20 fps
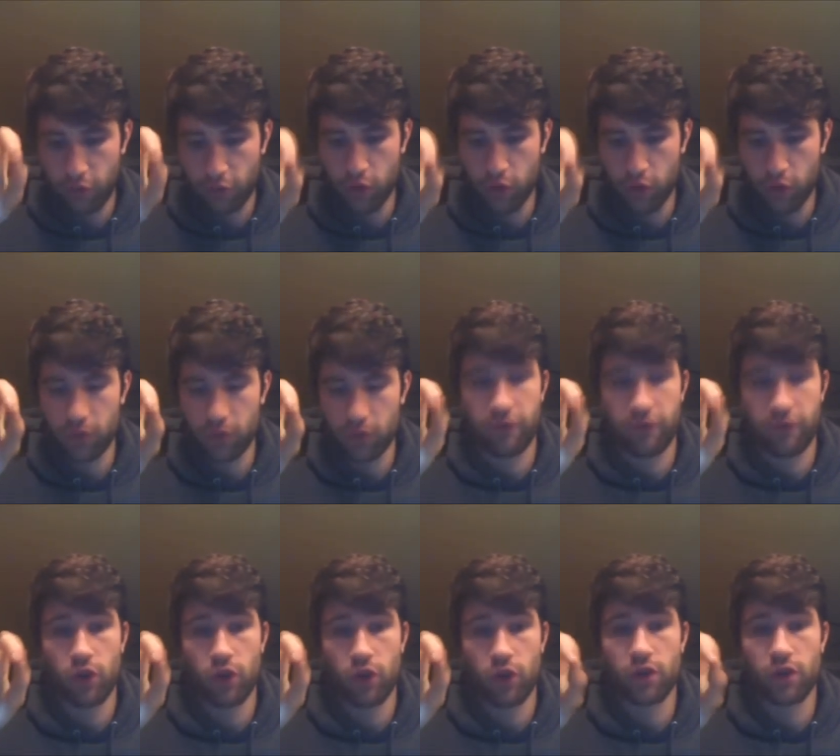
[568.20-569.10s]
fil
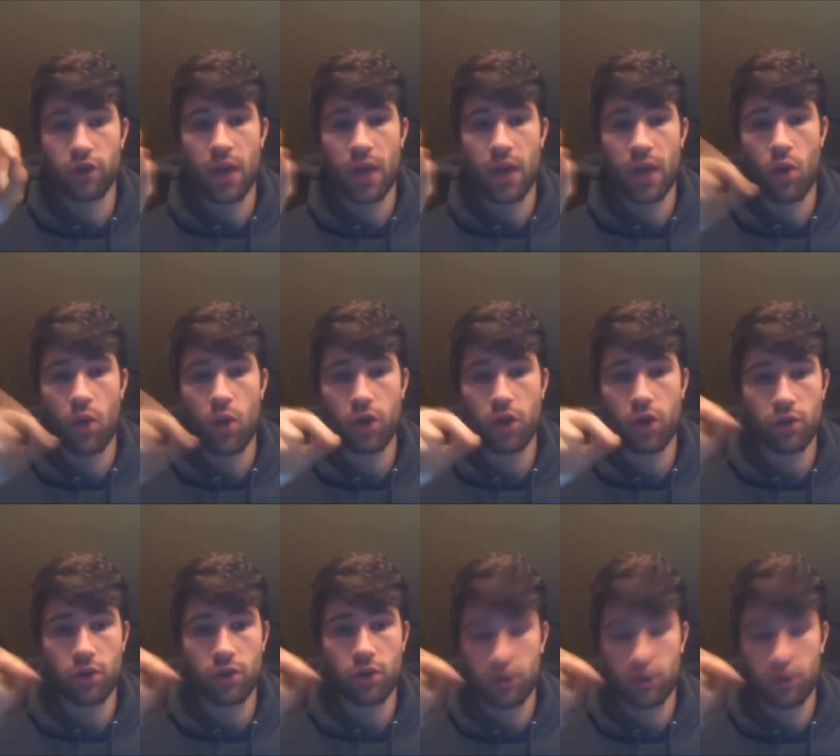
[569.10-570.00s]
filtering that water
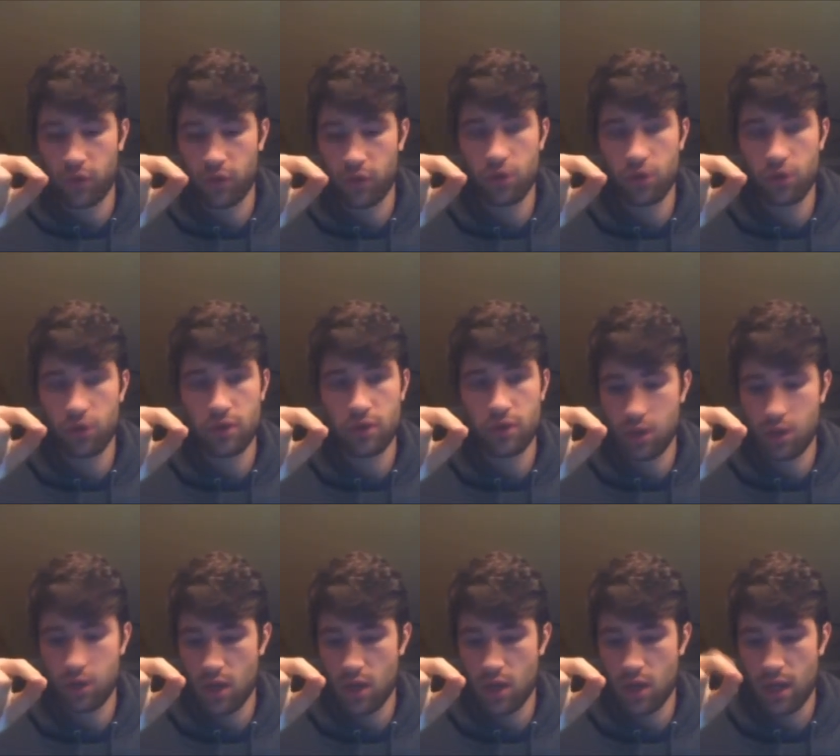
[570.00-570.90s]
through those filters,
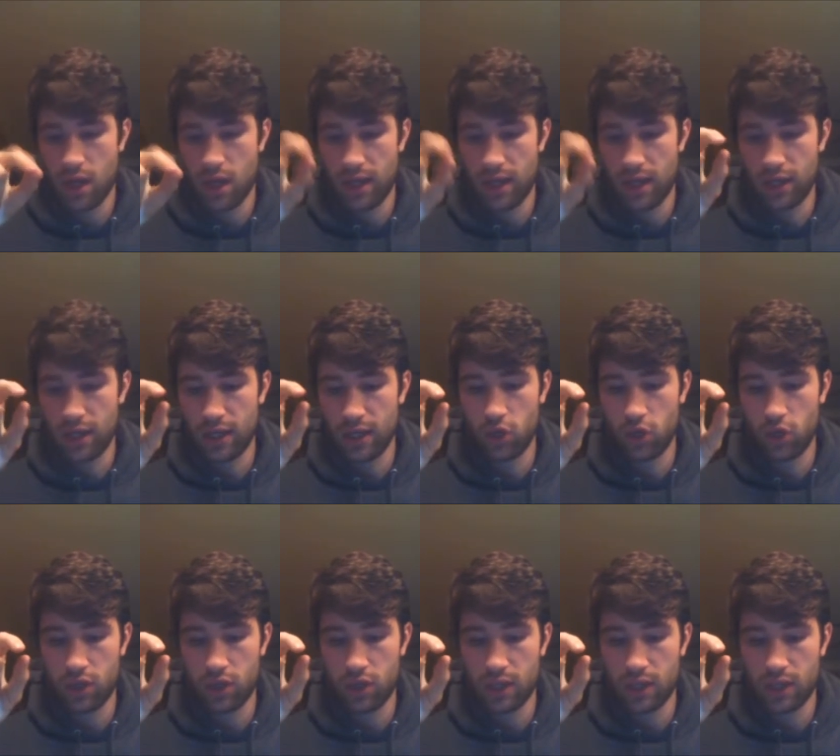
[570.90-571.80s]
it
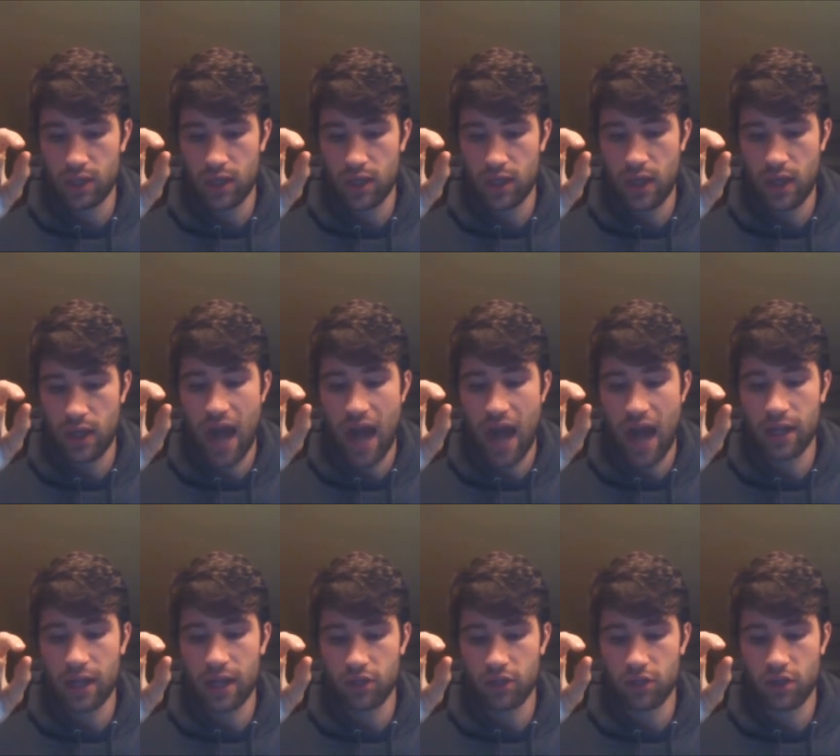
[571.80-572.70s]
loses the uh,
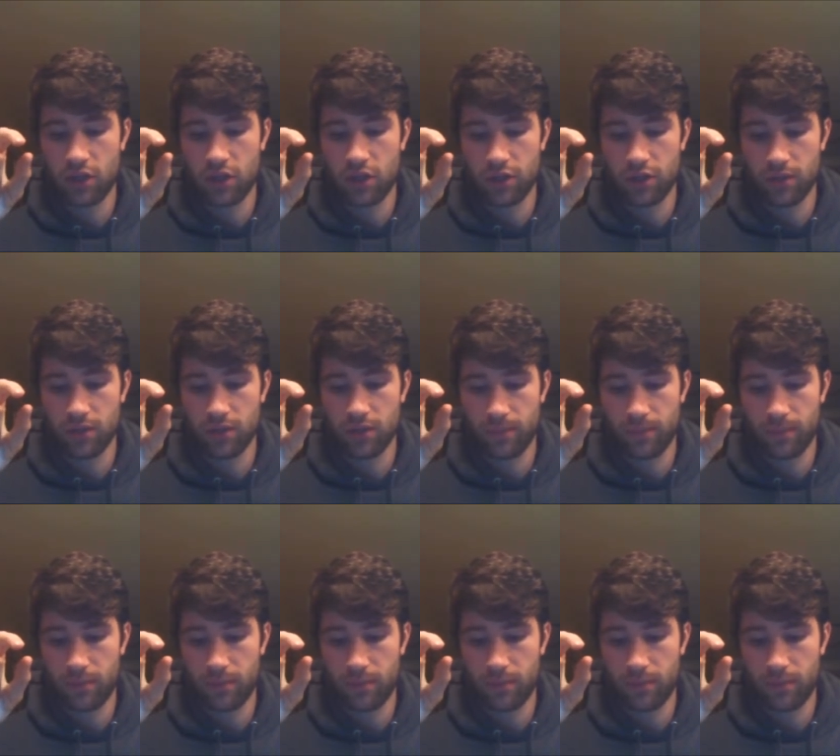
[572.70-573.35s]
ionic structure.